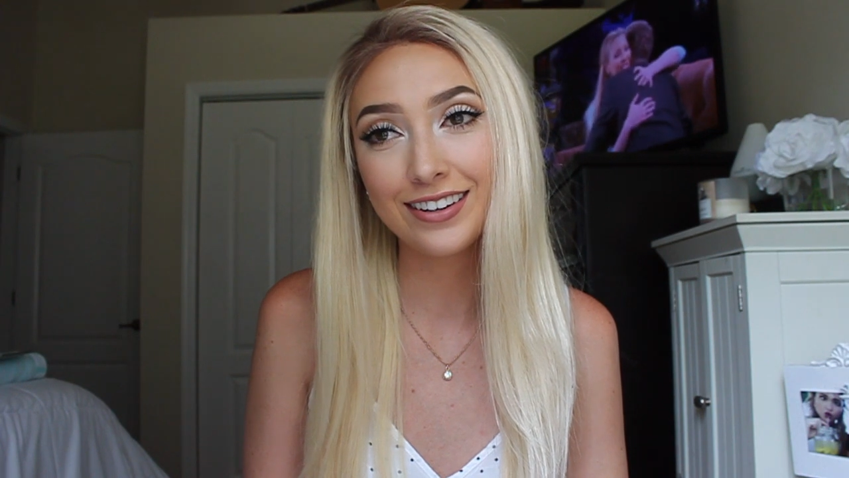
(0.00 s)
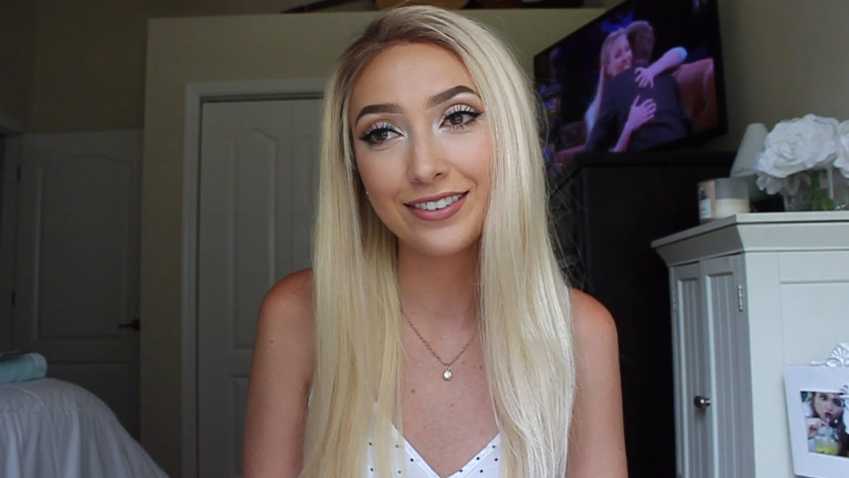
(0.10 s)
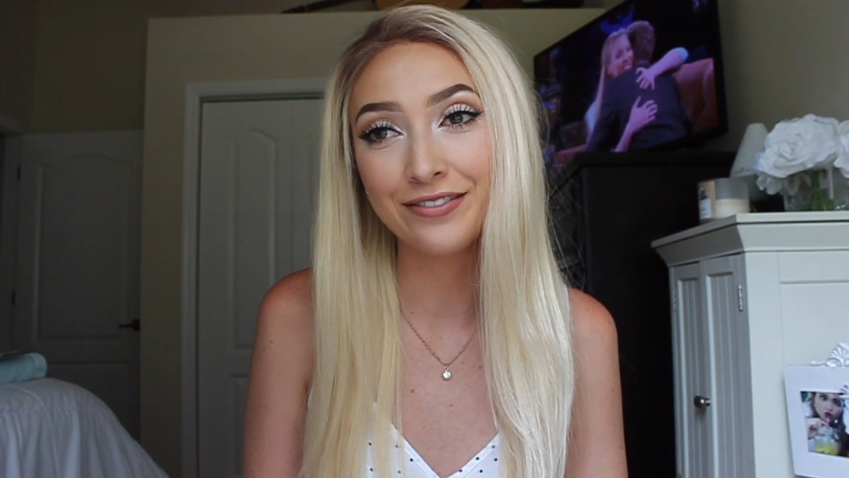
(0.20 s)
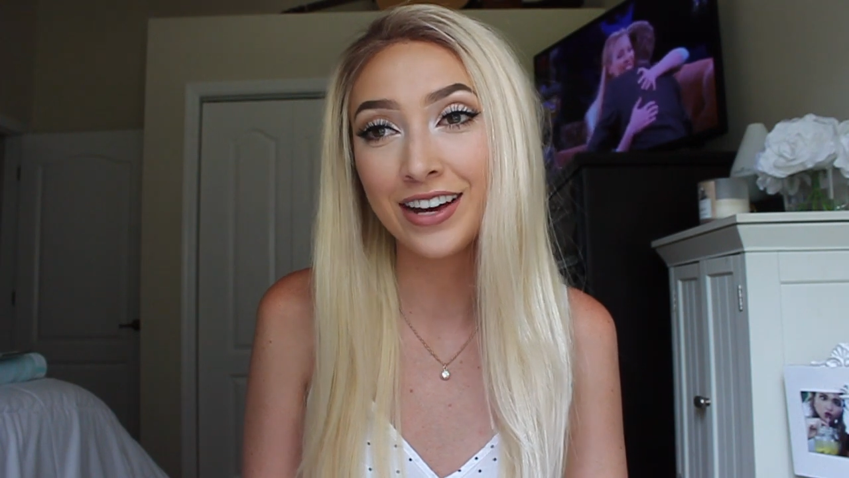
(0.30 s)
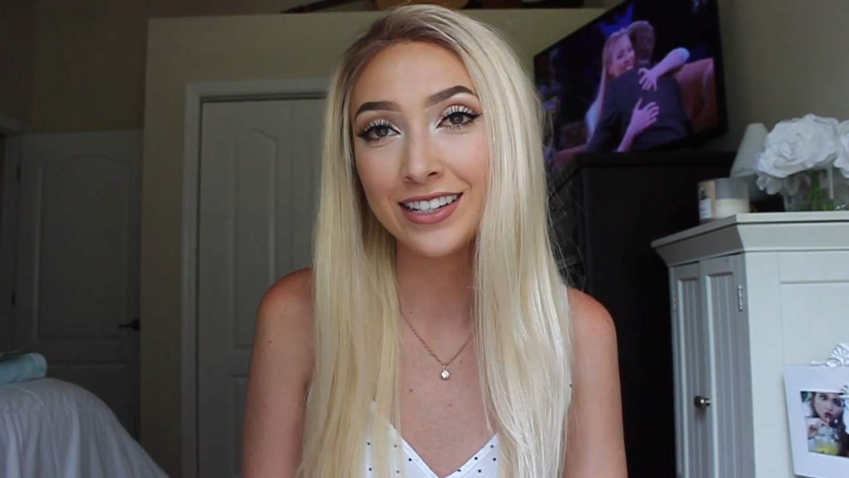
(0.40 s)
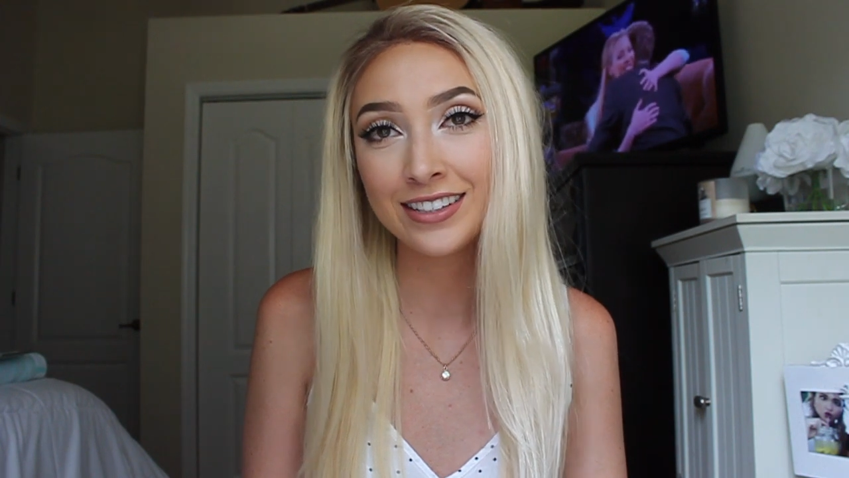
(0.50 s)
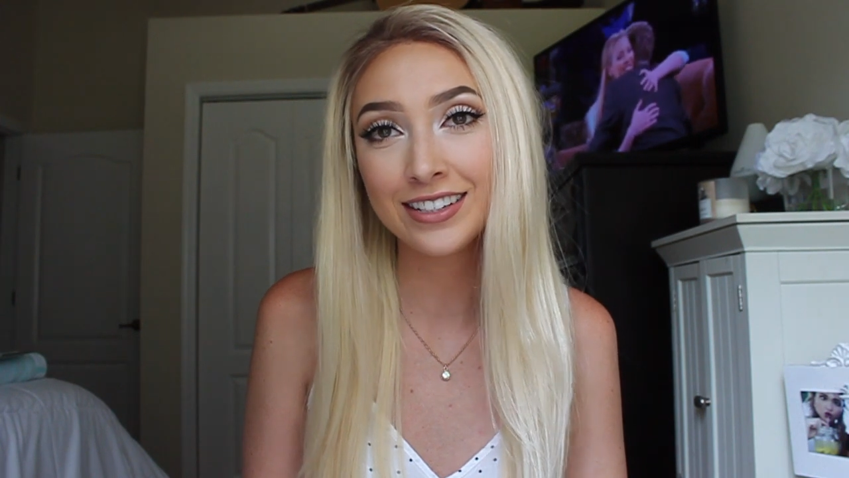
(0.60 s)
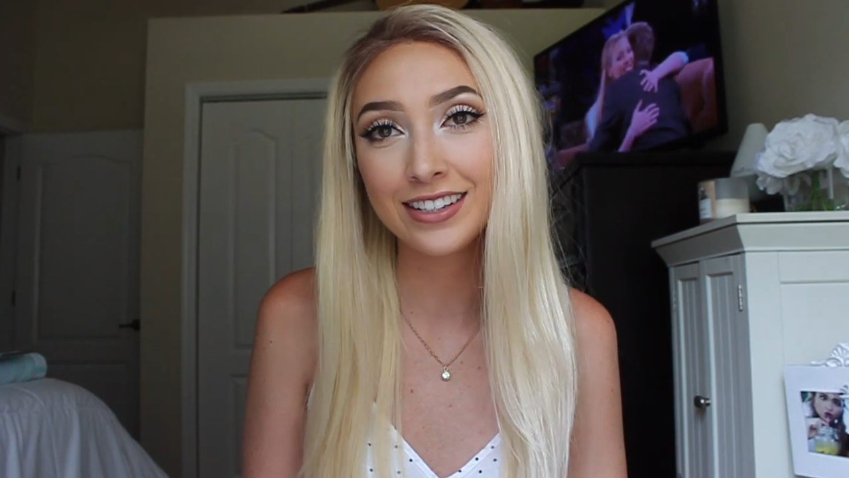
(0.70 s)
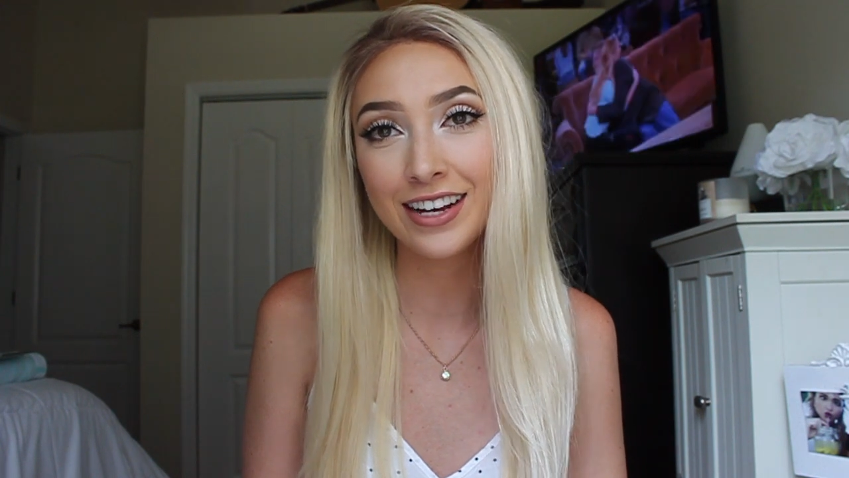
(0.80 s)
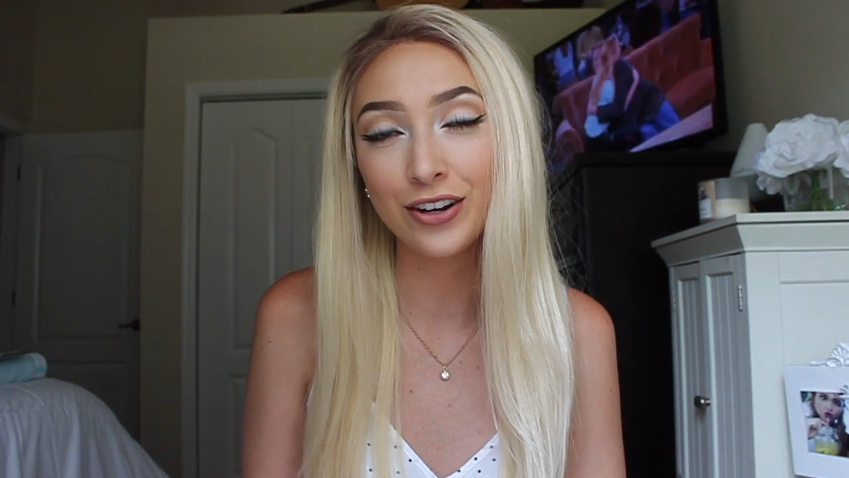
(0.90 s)

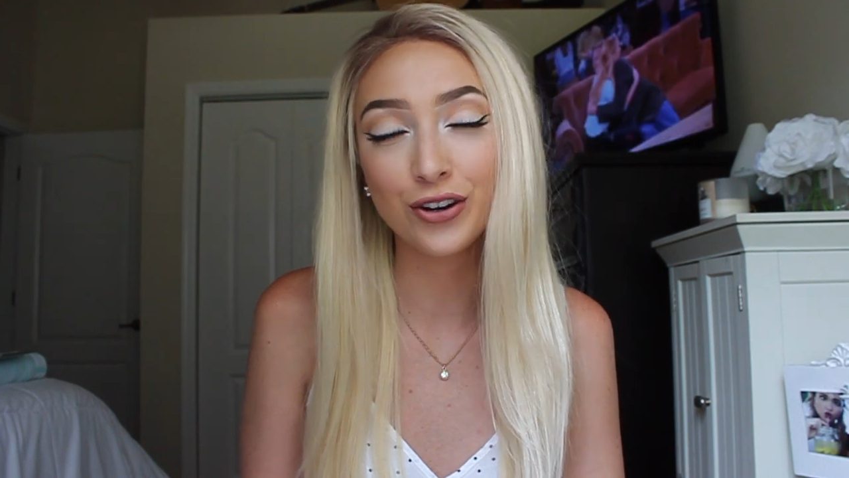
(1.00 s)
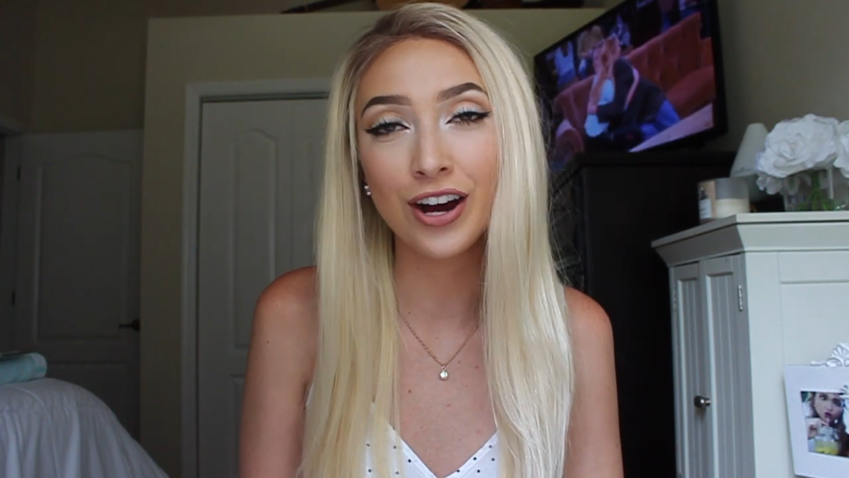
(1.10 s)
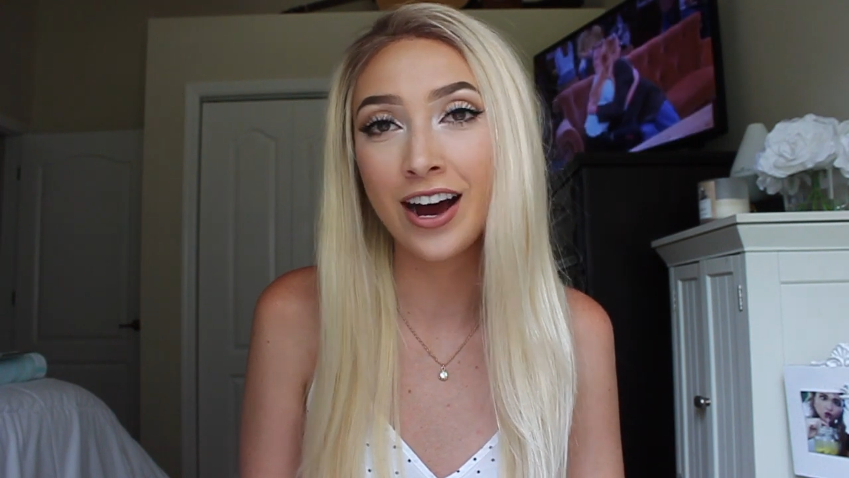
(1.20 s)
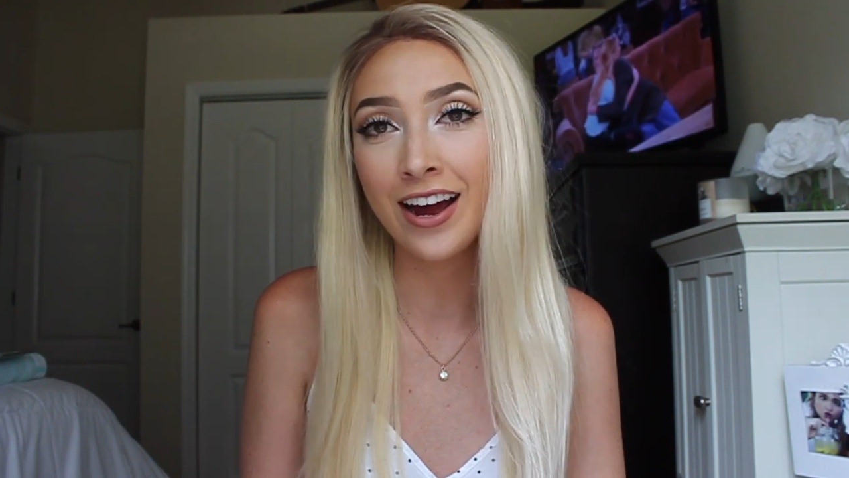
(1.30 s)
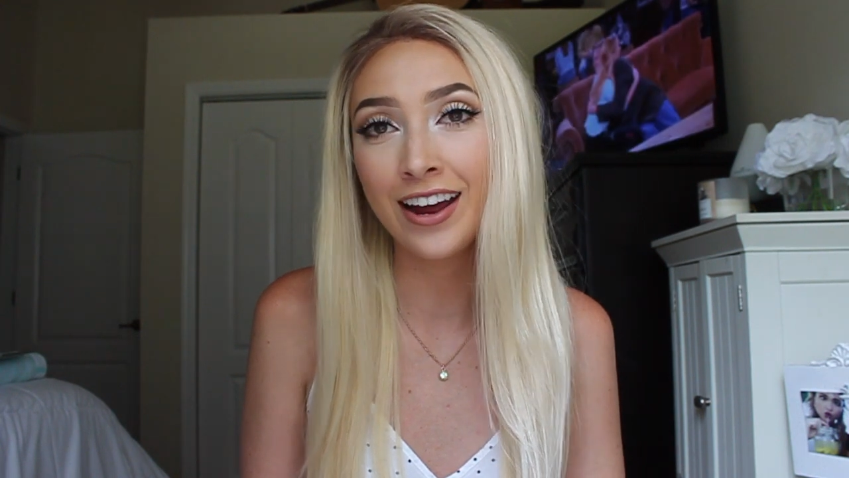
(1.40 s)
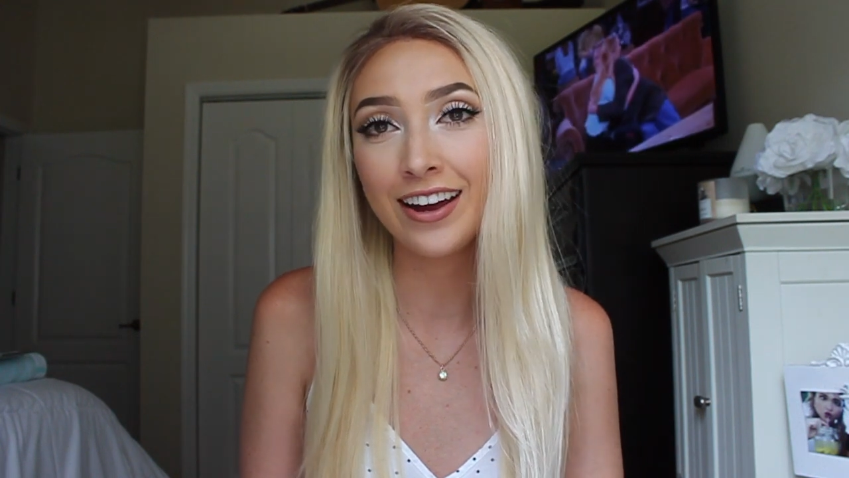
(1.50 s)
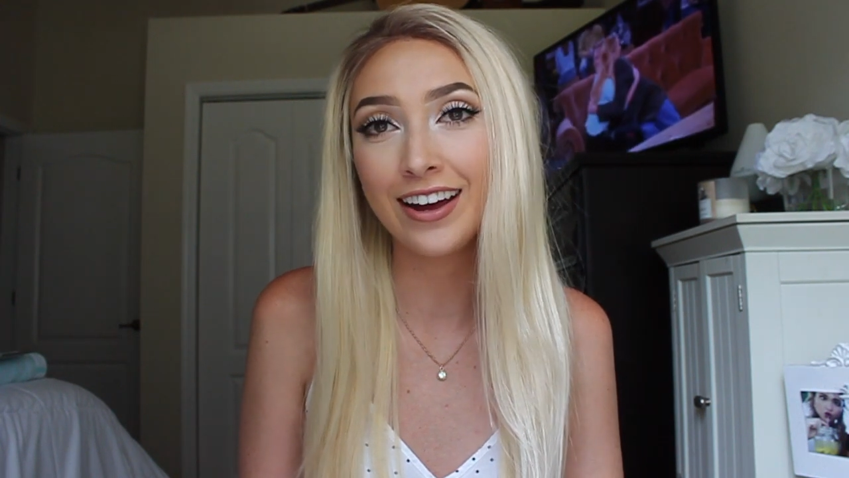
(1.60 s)
vent and cry